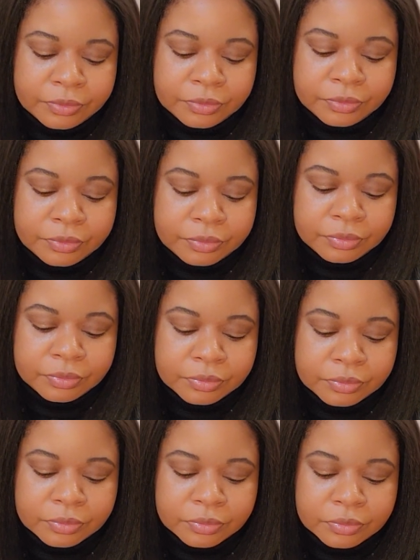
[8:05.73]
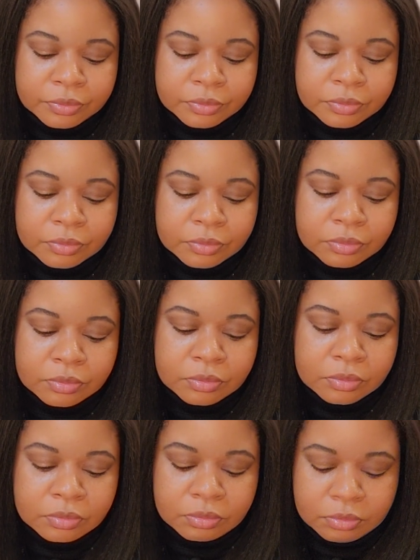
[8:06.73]

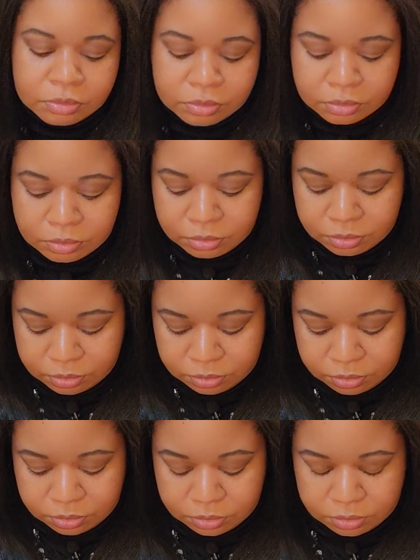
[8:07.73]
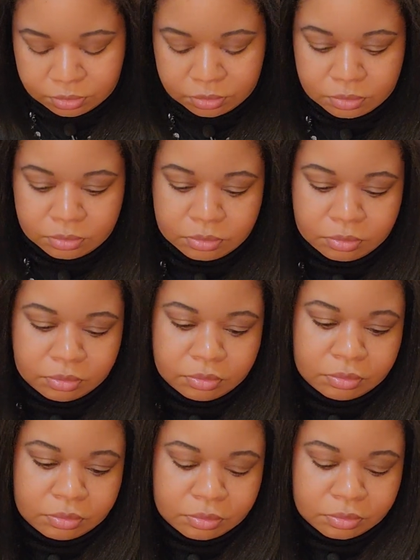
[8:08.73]

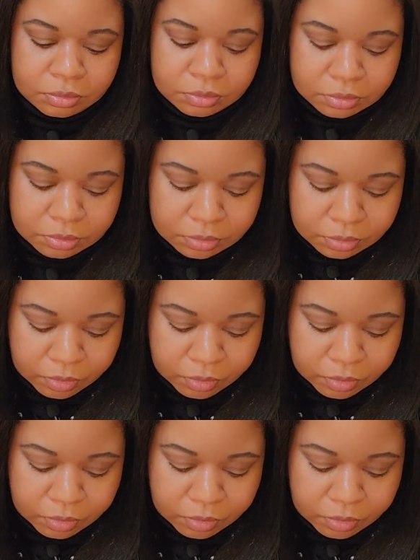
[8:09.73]
No one is speaking in this clip.